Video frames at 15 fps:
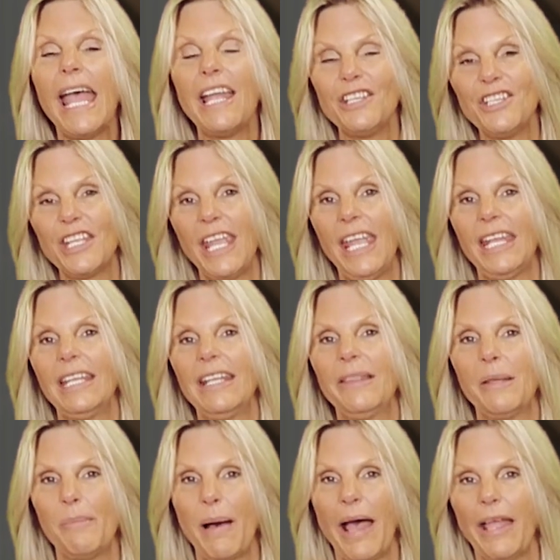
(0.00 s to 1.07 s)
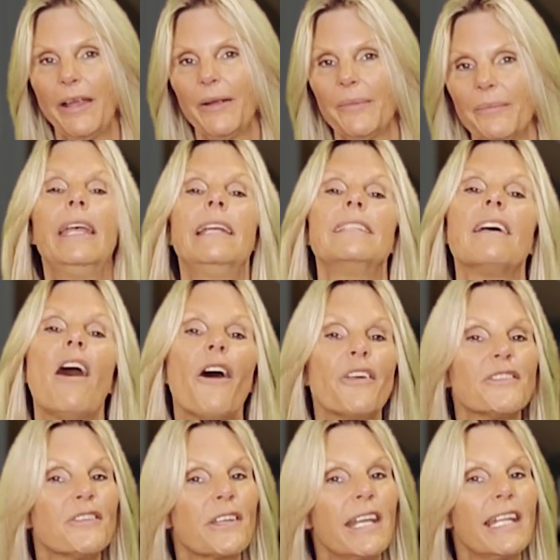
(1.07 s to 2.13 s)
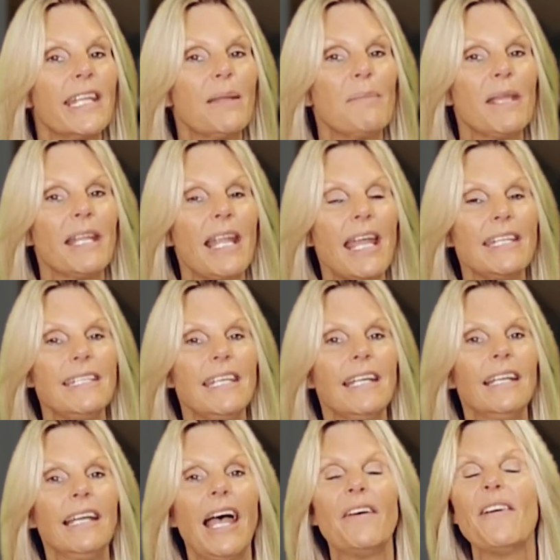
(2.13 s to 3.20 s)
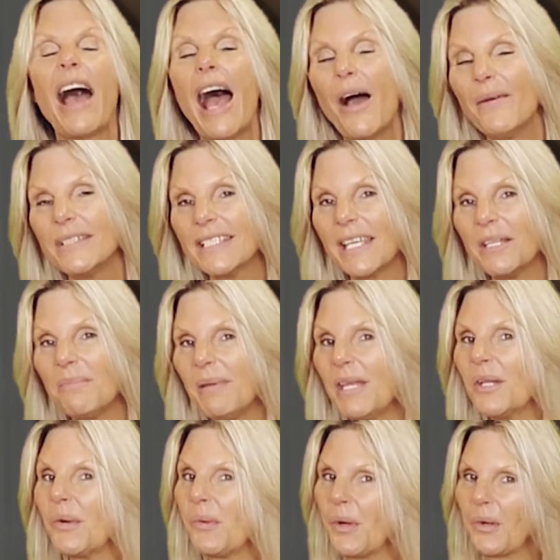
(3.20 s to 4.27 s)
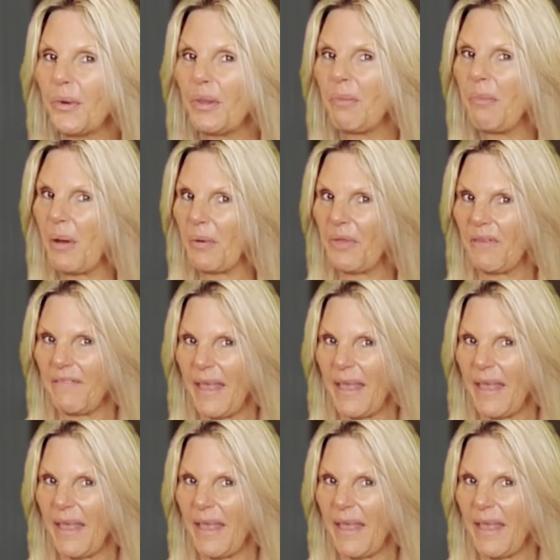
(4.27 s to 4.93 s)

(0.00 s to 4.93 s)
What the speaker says: educated the buyer. It's also going to give me an idea of how it's going to be to work with both of